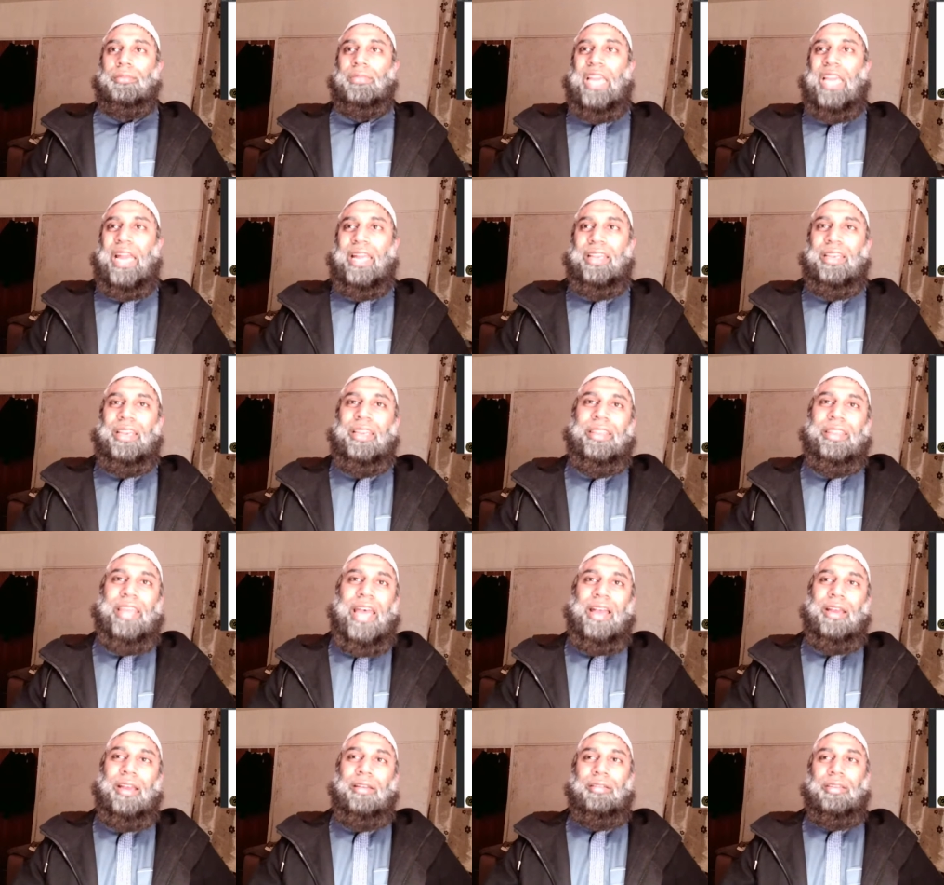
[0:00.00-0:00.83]
and
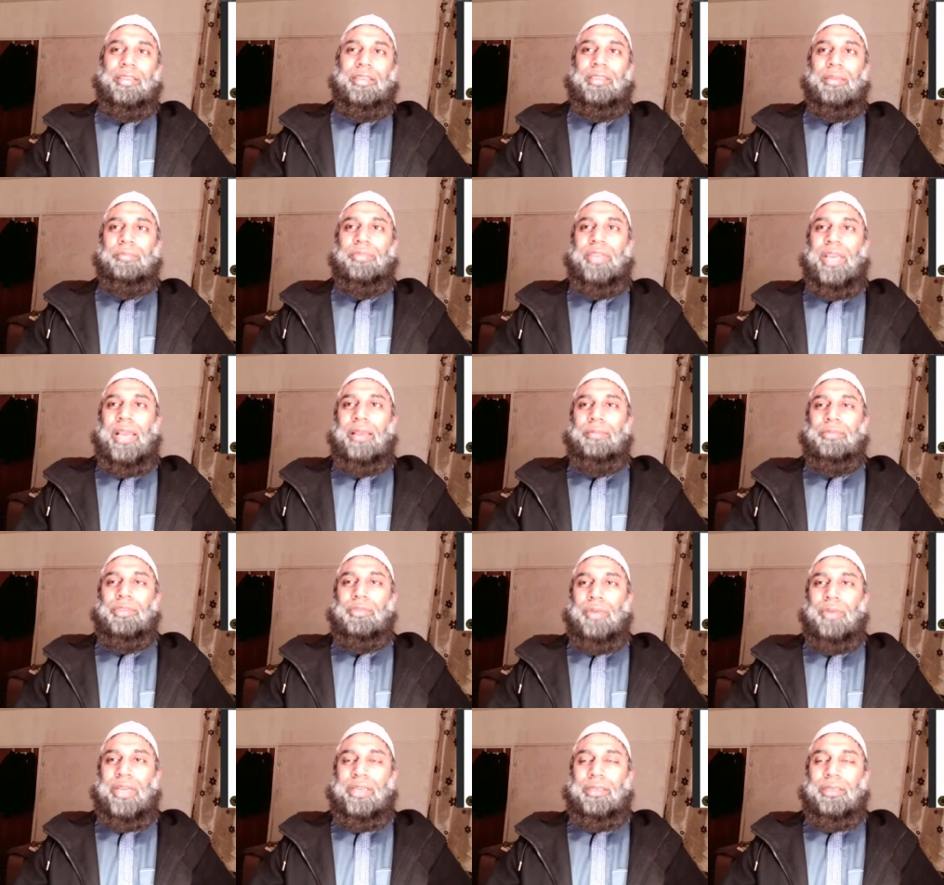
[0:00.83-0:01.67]
that
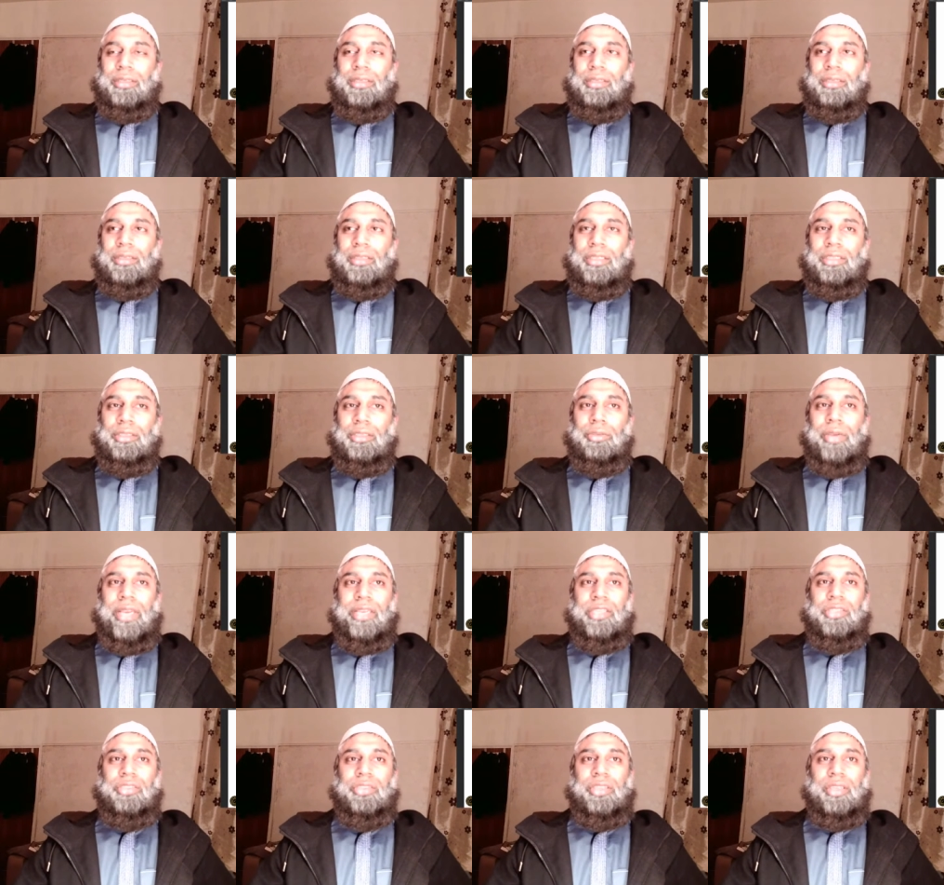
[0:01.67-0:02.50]
sometimes went into
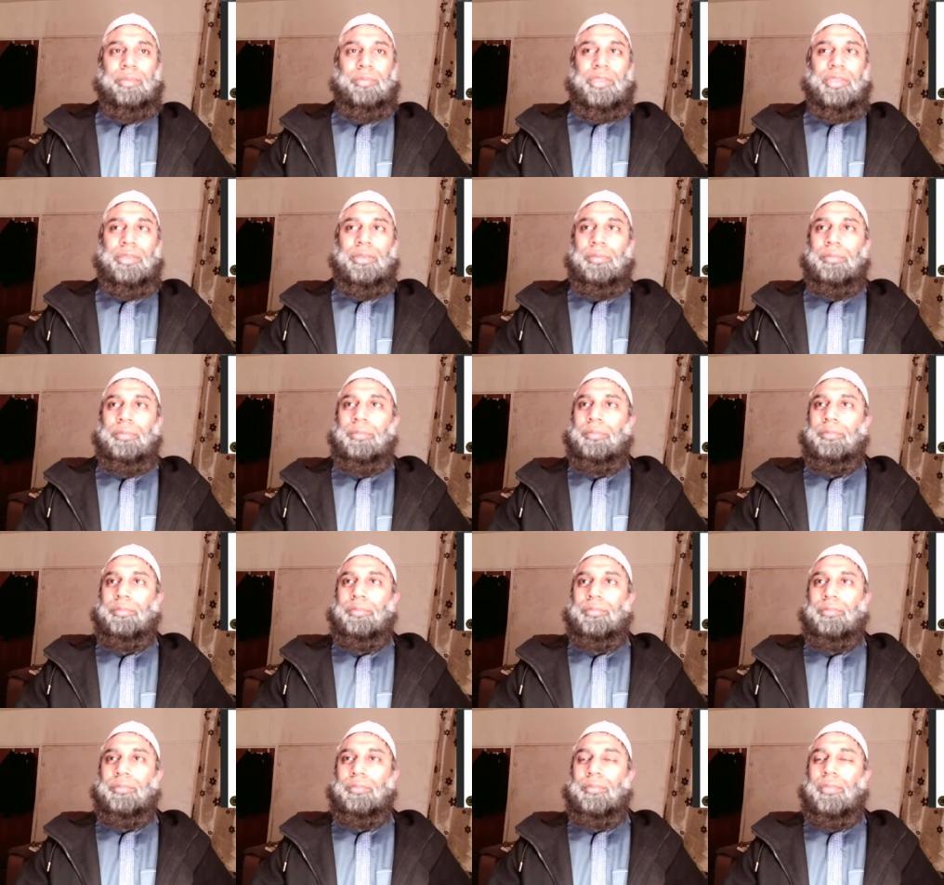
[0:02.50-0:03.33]
extremes.
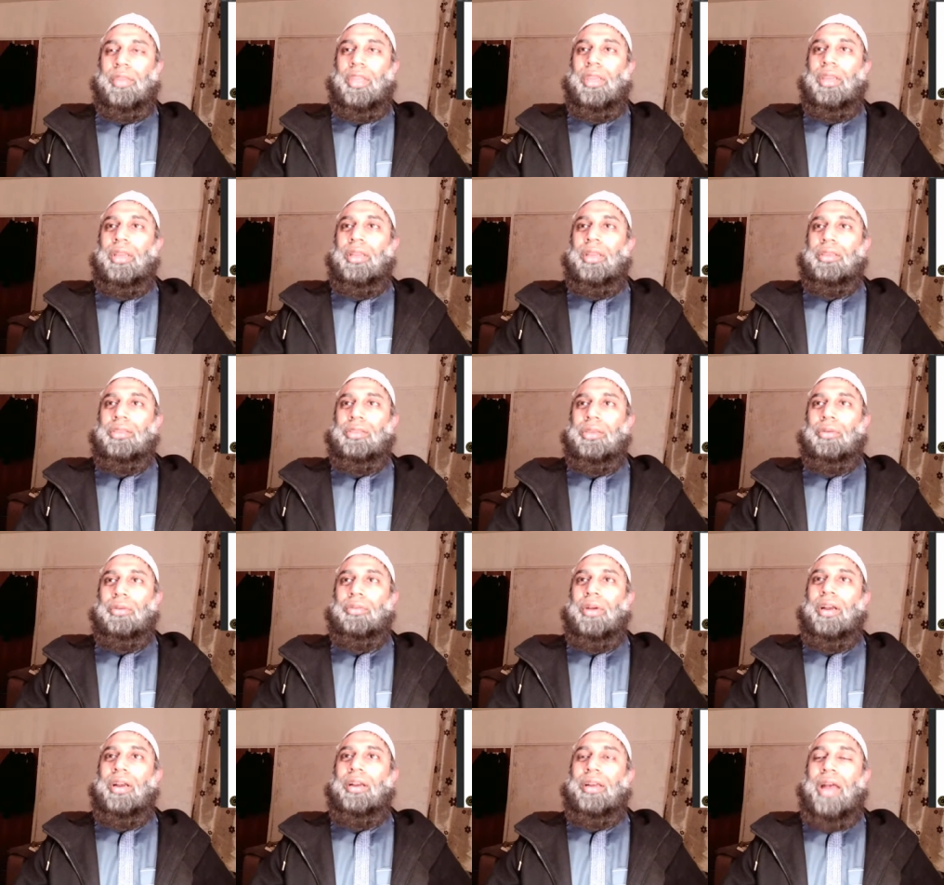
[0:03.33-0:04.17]

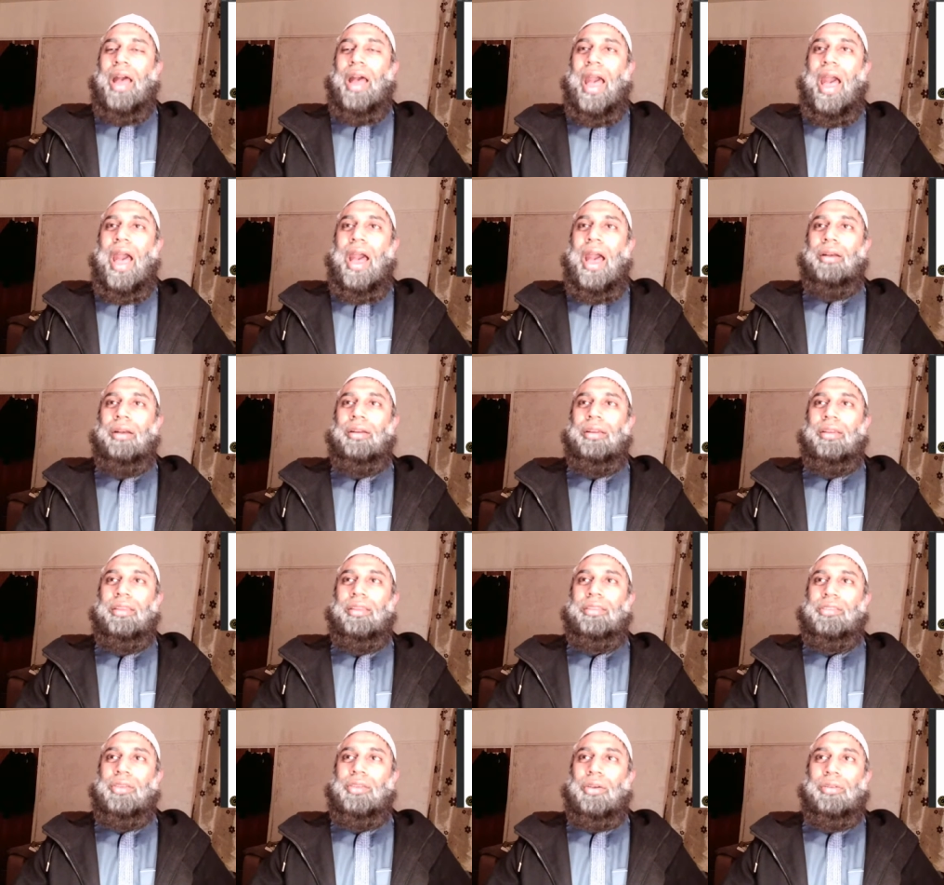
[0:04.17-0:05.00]
So
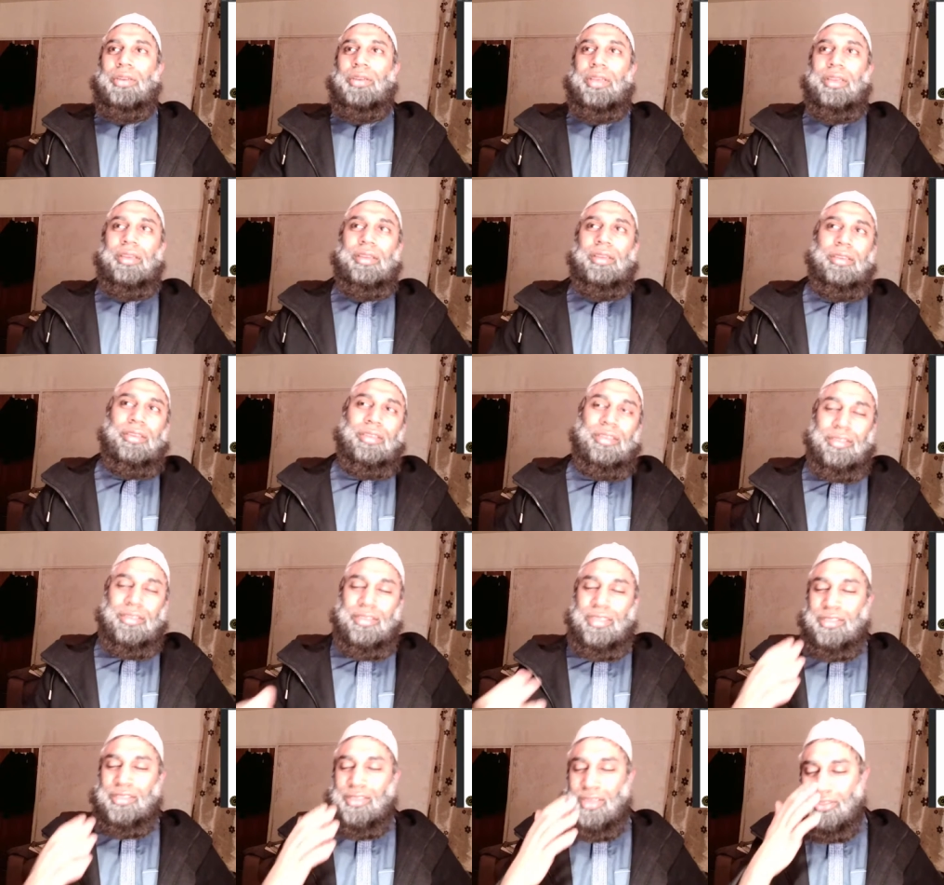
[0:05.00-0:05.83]

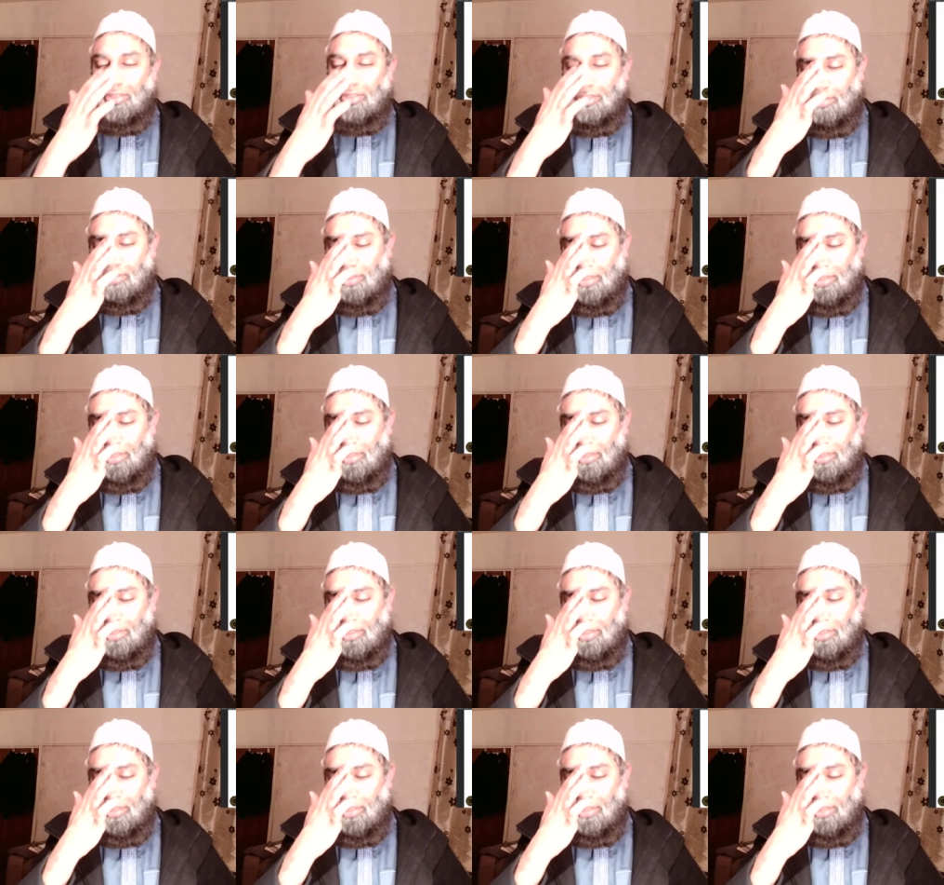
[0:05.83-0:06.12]
discussions